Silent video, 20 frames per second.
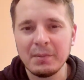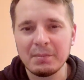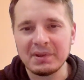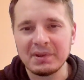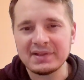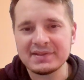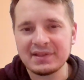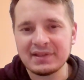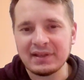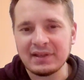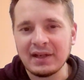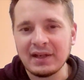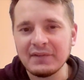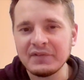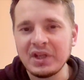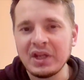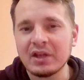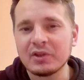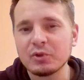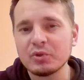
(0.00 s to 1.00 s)
Because at the end
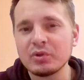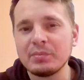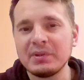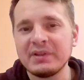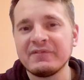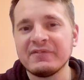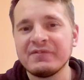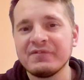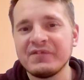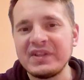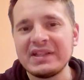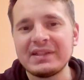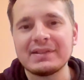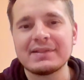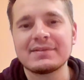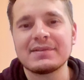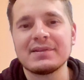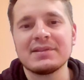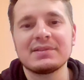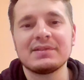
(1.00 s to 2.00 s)
of the day, I truly believe
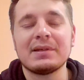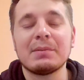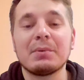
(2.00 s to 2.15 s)
willingness is